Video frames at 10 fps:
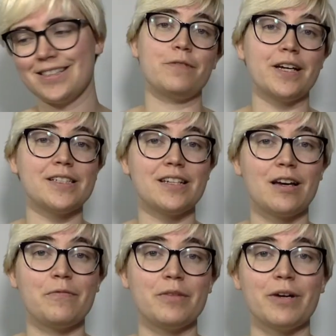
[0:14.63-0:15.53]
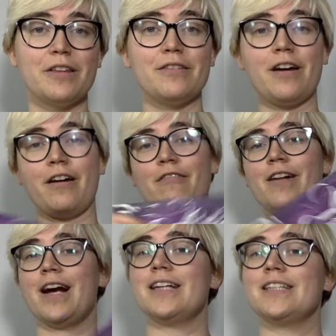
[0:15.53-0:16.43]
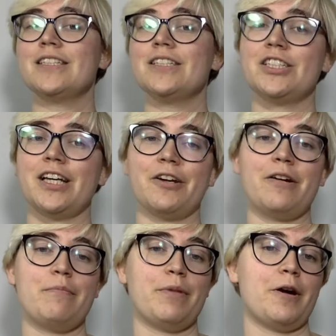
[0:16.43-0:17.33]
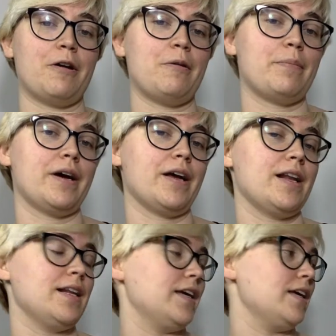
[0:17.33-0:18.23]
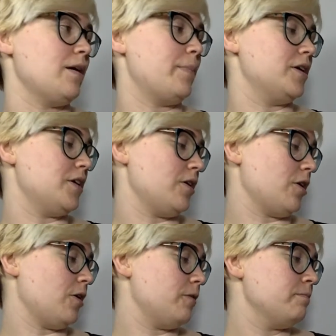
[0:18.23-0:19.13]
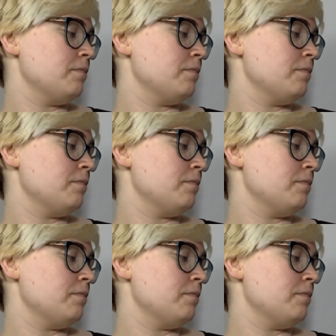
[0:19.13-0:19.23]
First up for the month, I read Shadow and Bone by Leigh Bardugo.